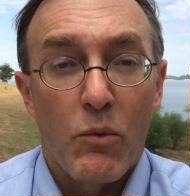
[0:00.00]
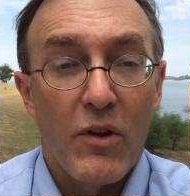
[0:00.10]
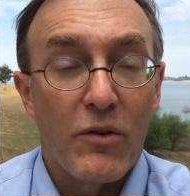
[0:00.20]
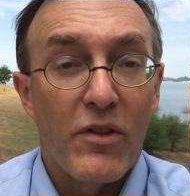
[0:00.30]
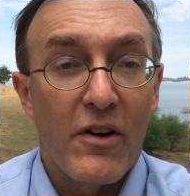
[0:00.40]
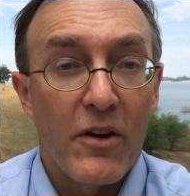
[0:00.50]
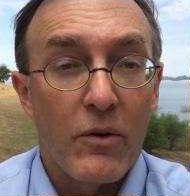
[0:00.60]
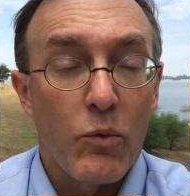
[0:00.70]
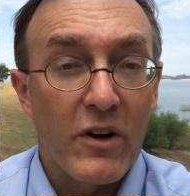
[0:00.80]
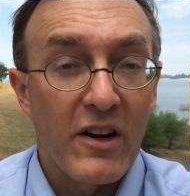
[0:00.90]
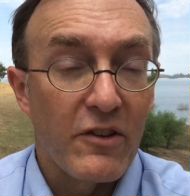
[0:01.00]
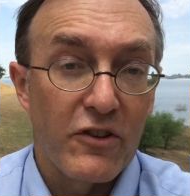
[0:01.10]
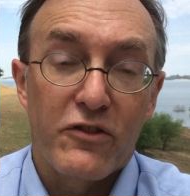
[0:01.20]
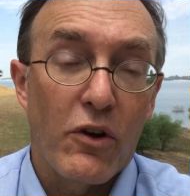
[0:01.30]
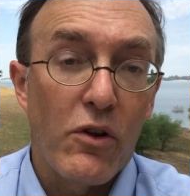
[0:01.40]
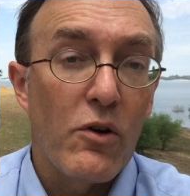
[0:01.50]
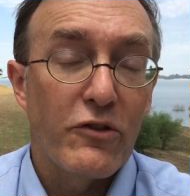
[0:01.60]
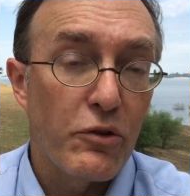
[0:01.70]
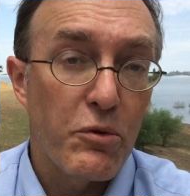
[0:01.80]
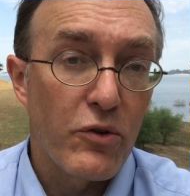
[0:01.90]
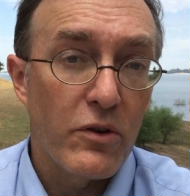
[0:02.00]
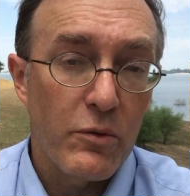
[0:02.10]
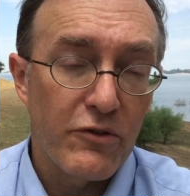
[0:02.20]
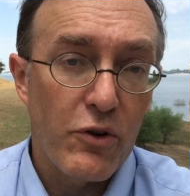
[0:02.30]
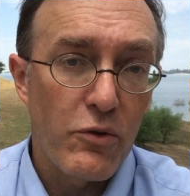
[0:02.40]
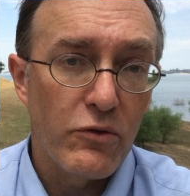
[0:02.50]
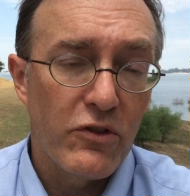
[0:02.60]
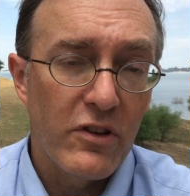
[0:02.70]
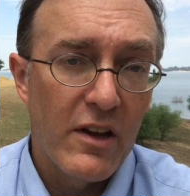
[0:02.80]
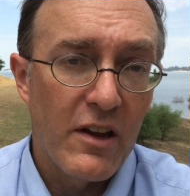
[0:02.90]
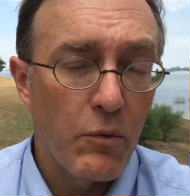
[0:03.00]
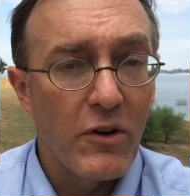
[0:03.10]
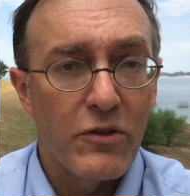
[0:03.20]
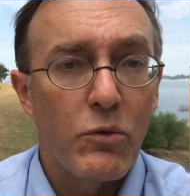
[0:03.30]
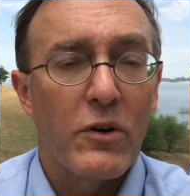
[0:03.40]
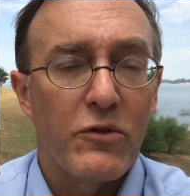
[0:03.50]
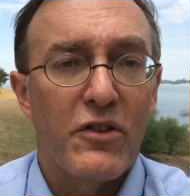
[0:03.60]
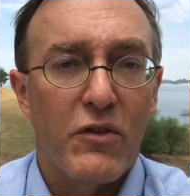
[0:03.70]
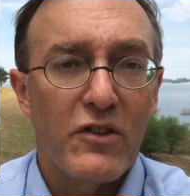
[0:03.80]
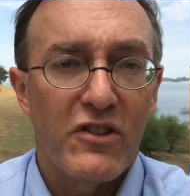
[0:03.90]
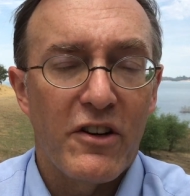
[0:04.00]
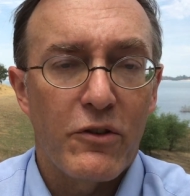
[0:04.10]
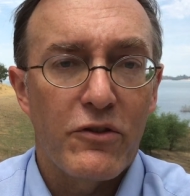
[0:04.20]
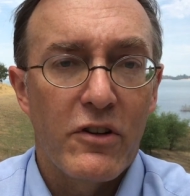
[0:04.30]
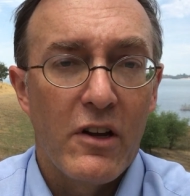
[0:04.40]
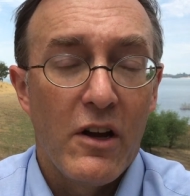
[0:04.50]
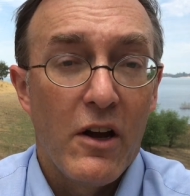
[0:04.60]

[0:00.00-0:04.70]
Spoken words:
whether they're working as a solo entrepreneur with drones and want to work with civil engineers,